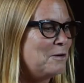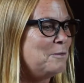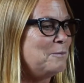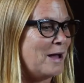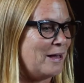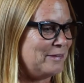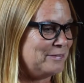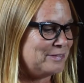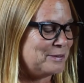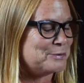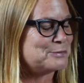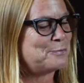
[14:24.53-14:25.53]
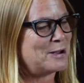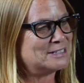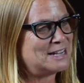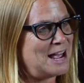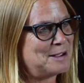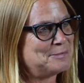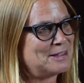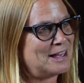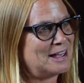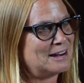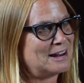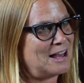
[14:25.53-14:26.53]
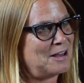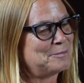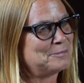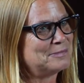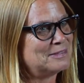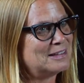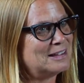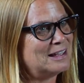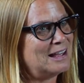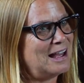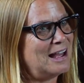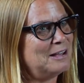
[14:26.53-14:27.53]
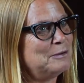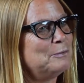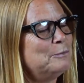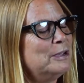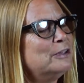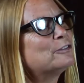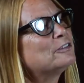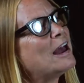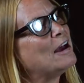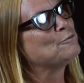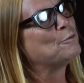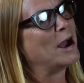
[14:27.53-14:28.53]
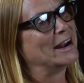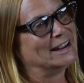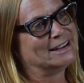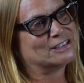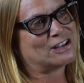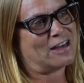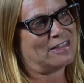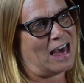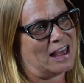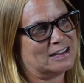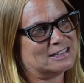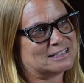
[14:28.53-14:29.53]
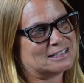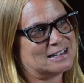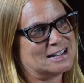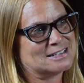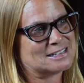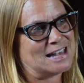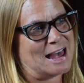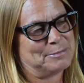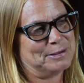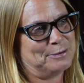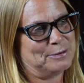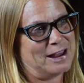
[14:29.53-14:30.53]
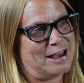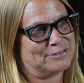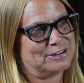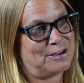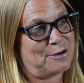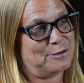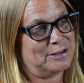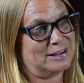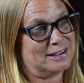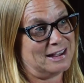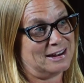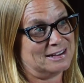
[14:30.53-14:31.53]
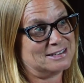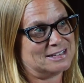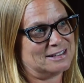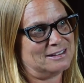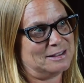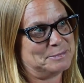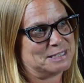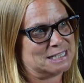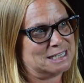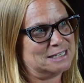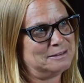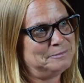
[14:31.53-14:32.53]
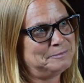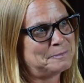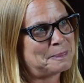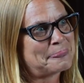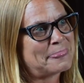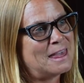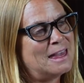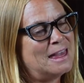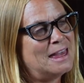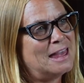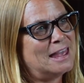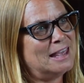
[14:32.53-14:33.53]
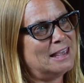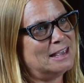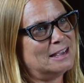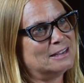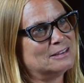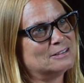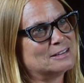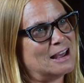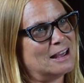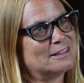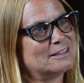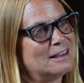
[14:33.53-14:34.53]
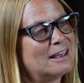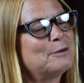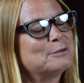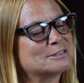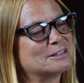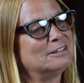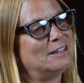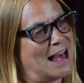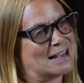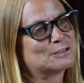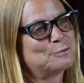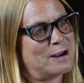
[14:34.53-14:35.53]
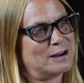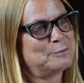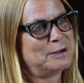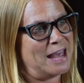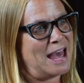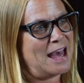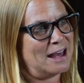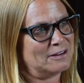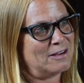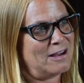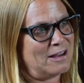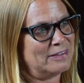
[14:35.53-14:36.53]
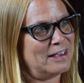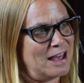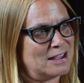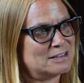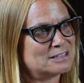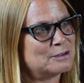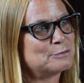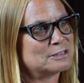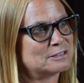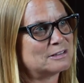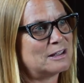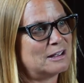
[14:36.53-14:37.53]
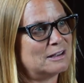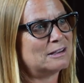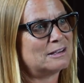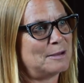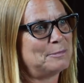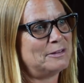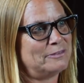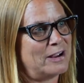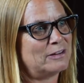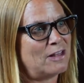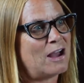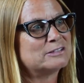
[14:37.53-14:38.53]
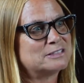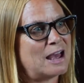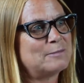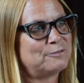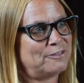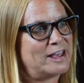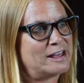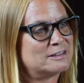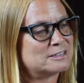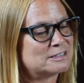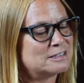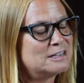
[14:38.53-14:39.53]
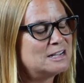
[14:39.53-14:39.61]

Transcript: Well, there was one time that we used to have weddings on the ice, and Slappy would have to go get into the limousine. And I think it was the last wedding we had on the ice. It was a couple of our longtime fans.